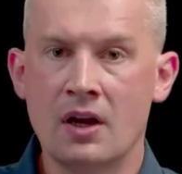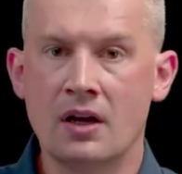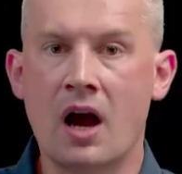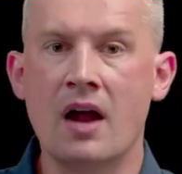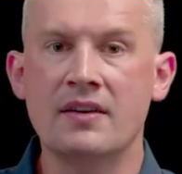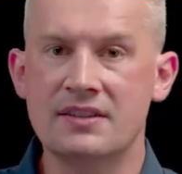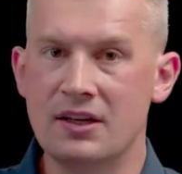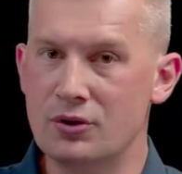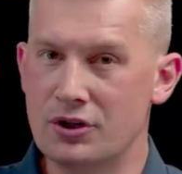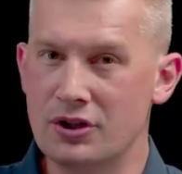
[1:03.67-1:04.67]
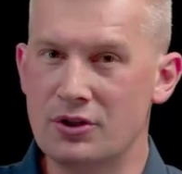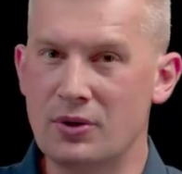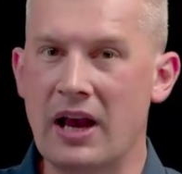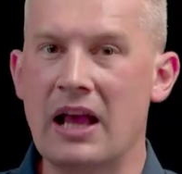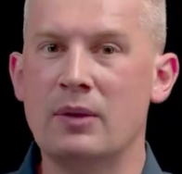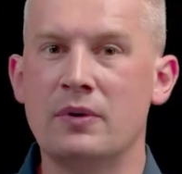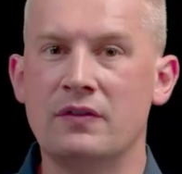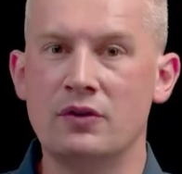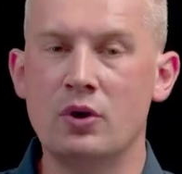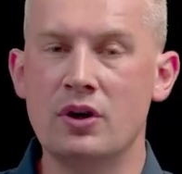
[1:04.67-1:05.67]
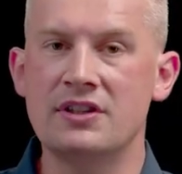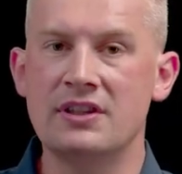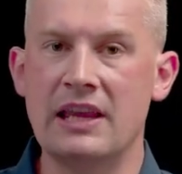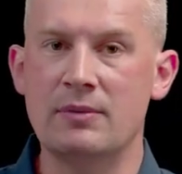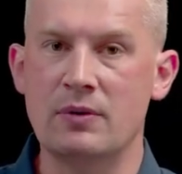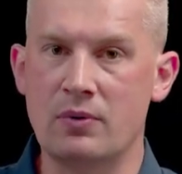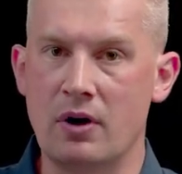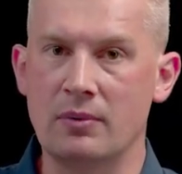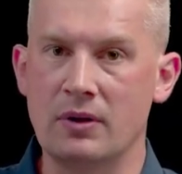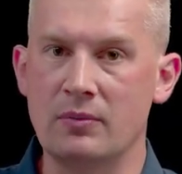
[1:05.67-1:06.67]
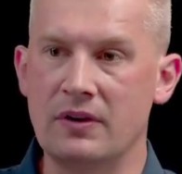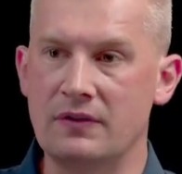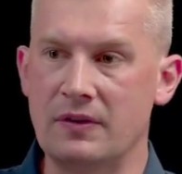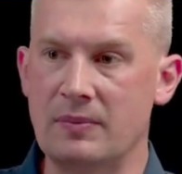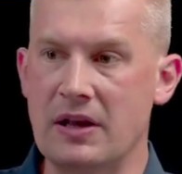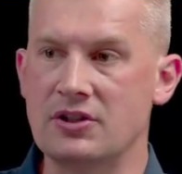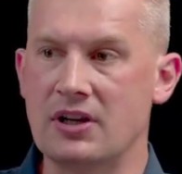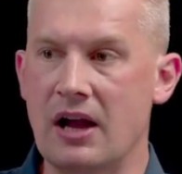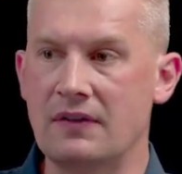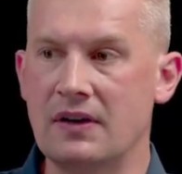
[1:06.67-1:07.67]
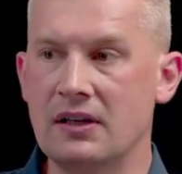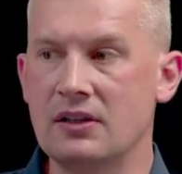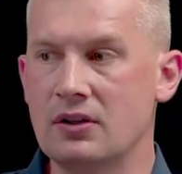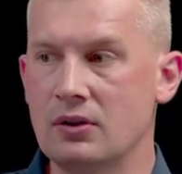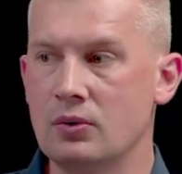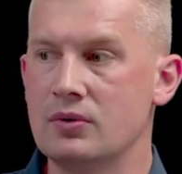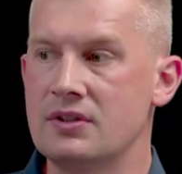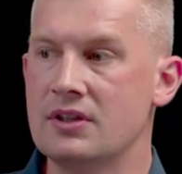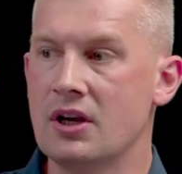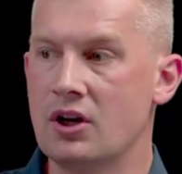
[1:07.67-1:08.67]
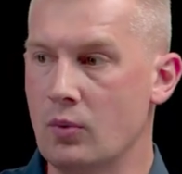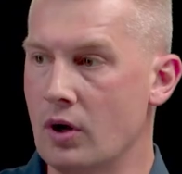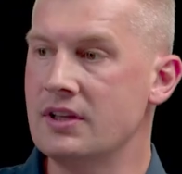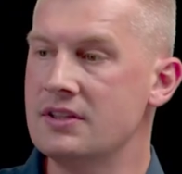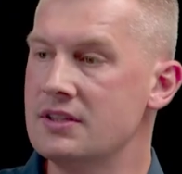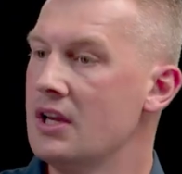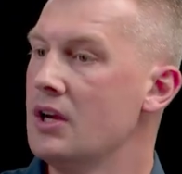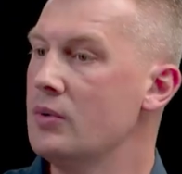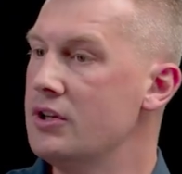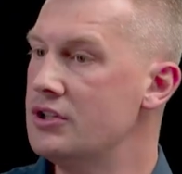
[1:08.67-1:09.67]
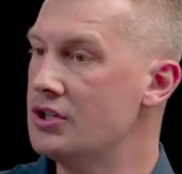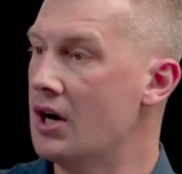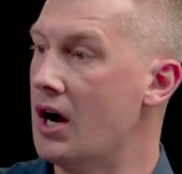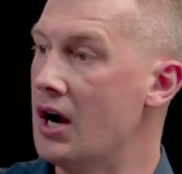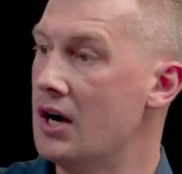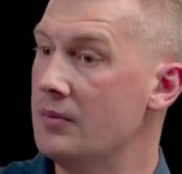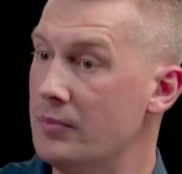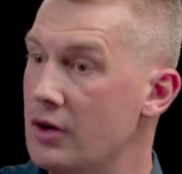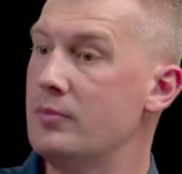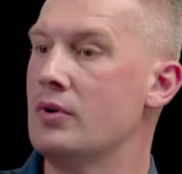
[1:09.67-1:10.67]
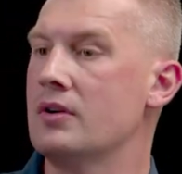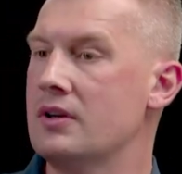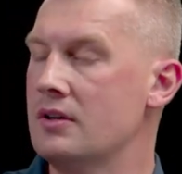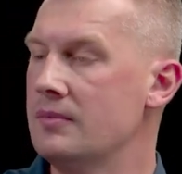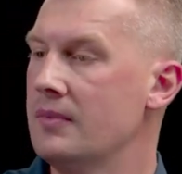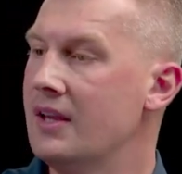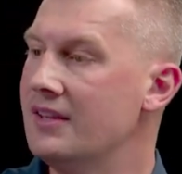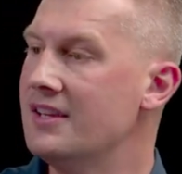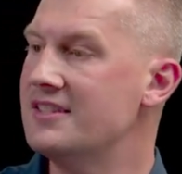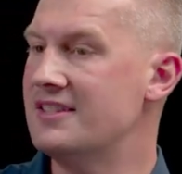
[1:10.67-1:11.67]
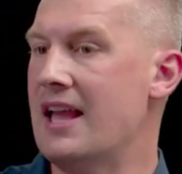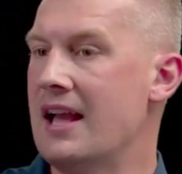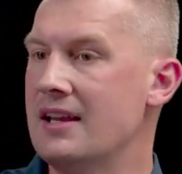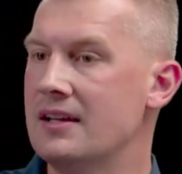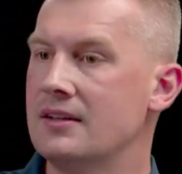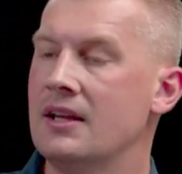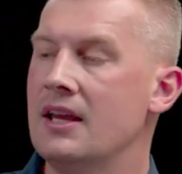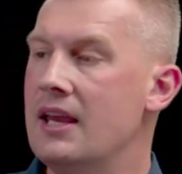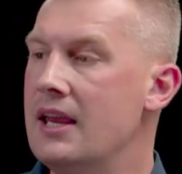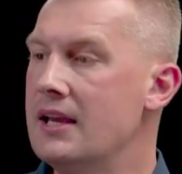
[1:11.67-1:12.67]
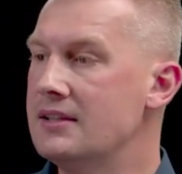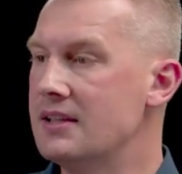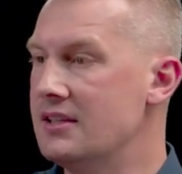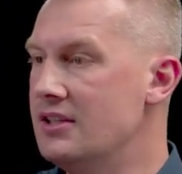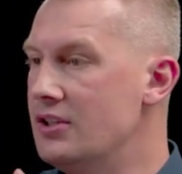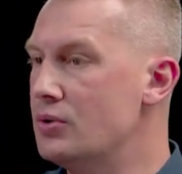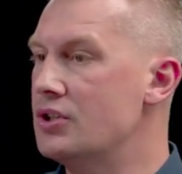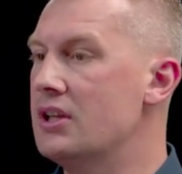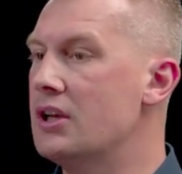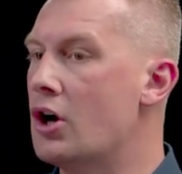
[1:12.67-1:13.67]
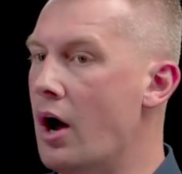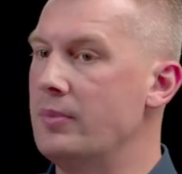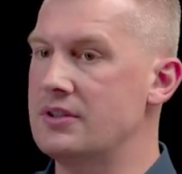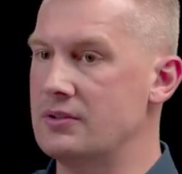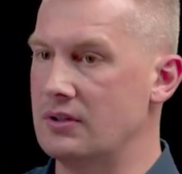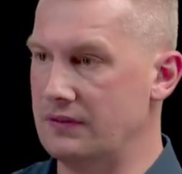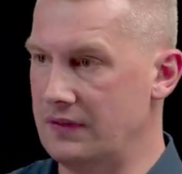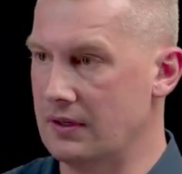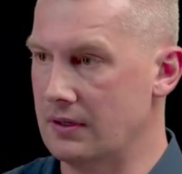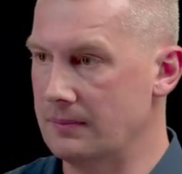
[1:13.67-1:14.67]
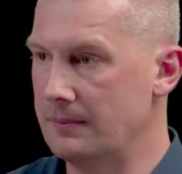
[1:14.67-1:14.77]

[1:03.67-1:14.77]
Current solution to help with noisy neighbor problem with Apache Kafka includes quotas, which are per broker, they're static, and usually complex to configure.